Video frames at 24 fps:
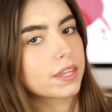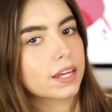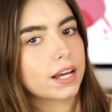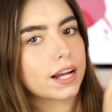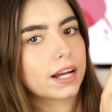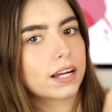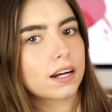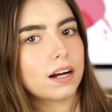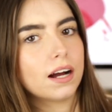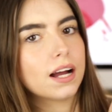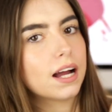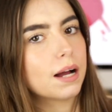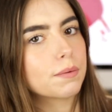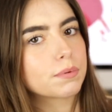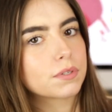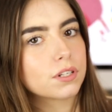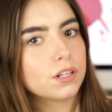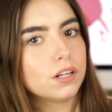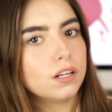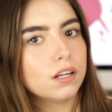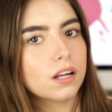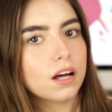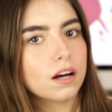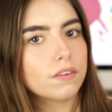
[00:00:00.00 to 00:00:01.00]
thing and I
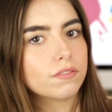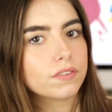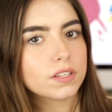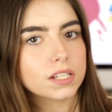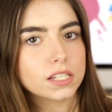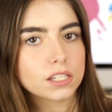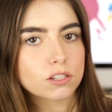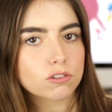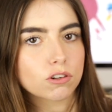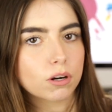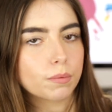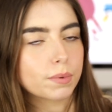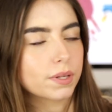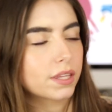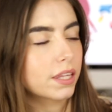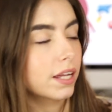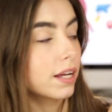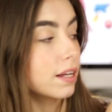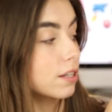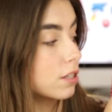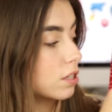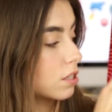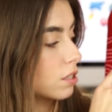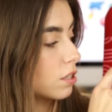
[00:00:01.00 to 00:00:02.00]
absolutely love these scrubby
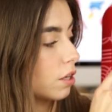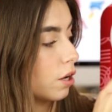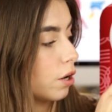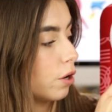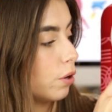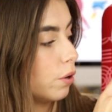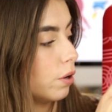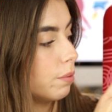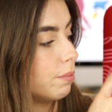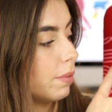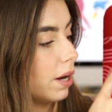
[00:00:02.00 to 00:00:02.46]
things so